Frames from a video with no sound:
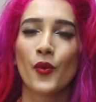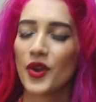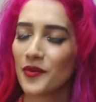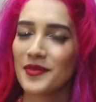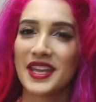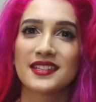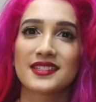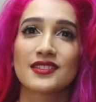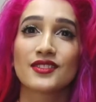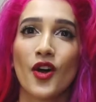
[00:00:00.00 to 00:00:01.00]
What makes
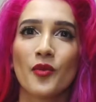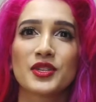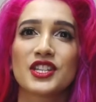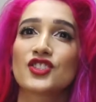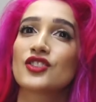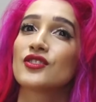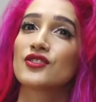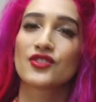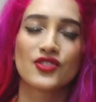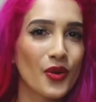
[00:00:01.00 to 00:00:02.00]
this competition
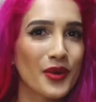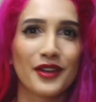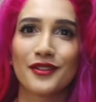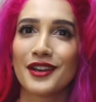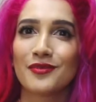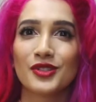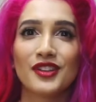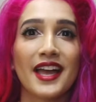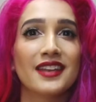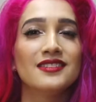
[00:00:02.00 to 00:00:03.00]
so
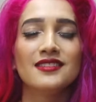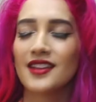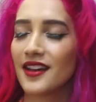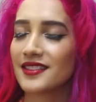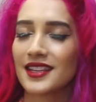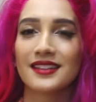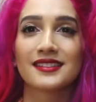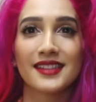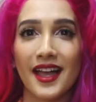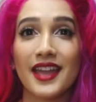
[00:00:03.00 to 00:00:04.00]
incredible and
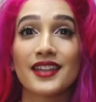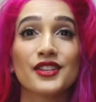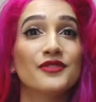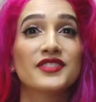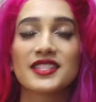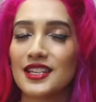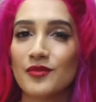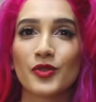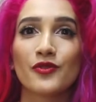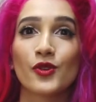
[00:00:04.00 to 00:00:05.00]
nothing like you've
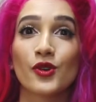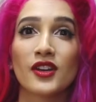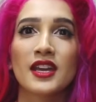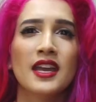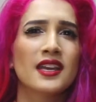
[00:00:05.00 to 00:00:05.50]
seen before